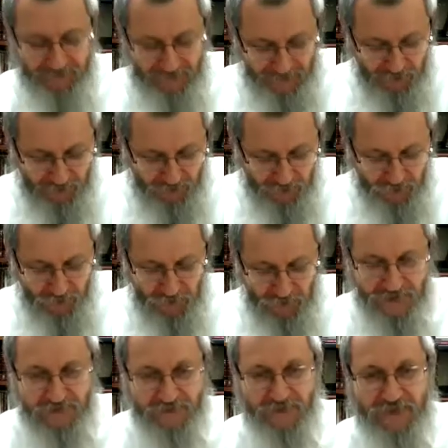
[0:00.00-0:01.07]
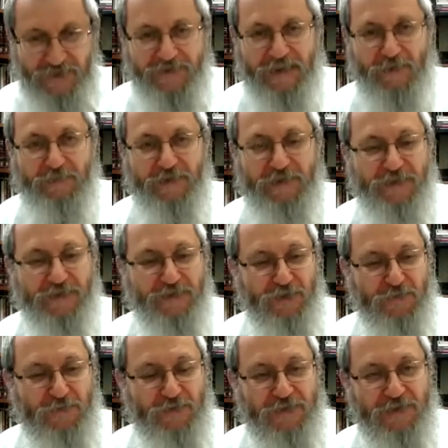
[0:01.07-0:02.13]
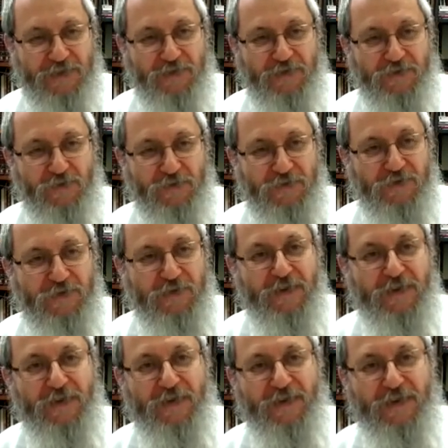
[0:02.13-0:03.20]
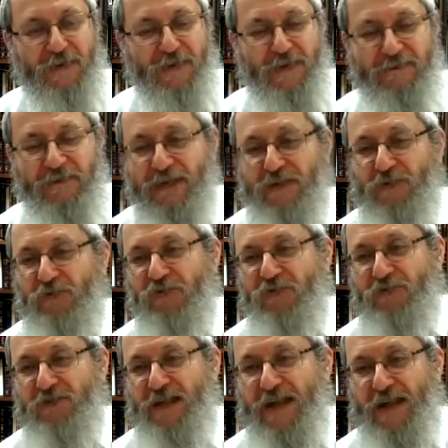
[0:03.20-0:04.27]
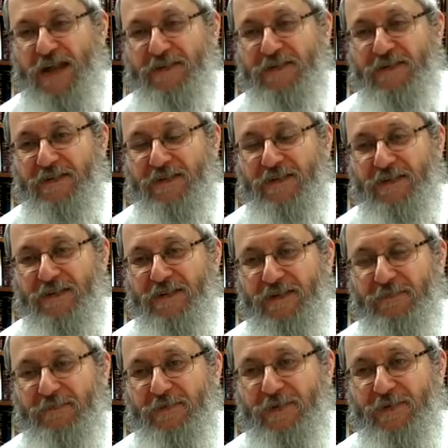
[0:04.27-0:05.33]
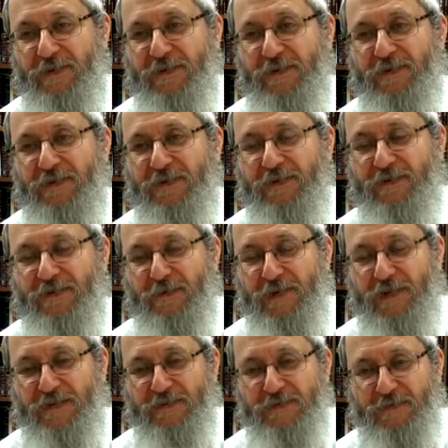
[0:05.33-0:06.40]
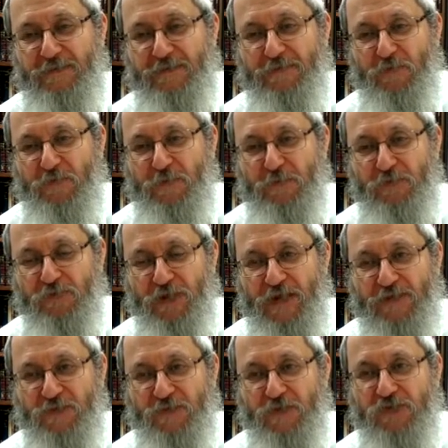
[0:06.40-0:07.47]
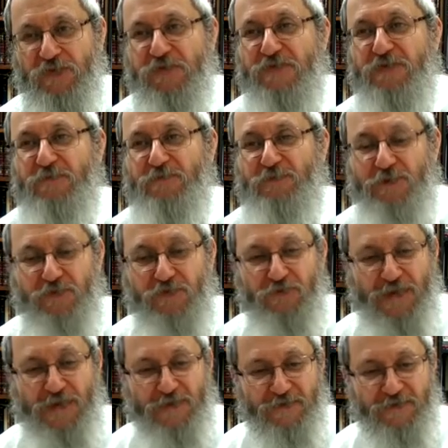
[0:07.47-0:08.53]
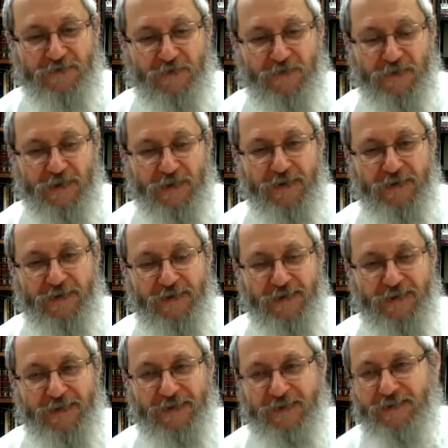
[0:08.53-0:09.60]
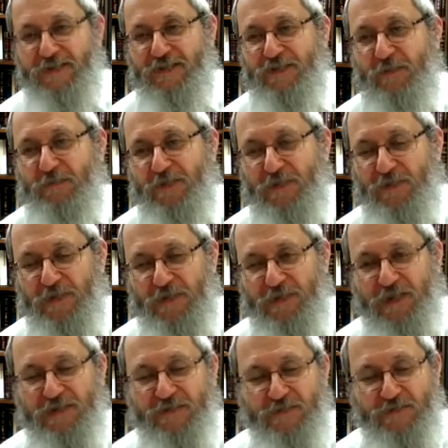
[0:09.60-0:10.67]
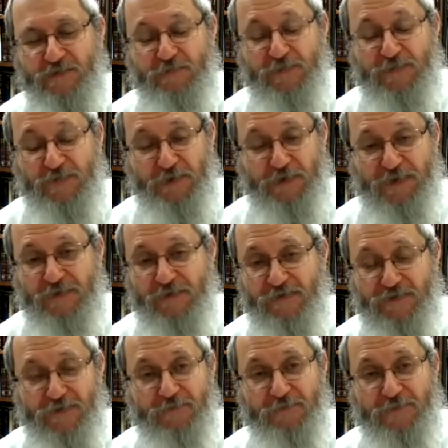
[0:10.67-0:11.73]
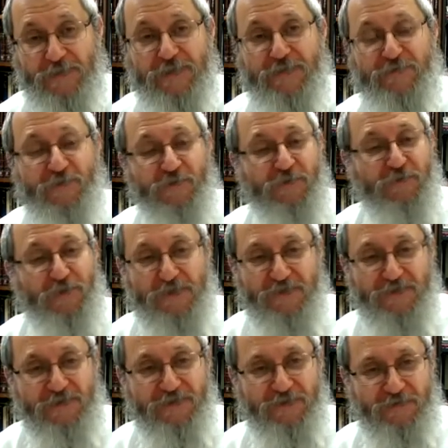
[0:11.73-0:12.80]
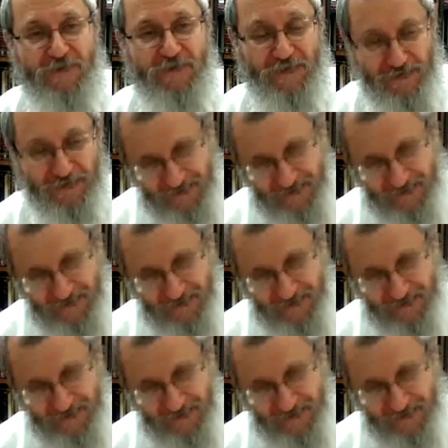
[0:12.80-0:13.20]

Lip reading: A new term, lots of things happening this term, so stay tuned. I can also just add, Rabbi Levi said before, people should ask questions and put in the chat and so on. This is a topic with lots of different perspectives, so please feel free to disagree.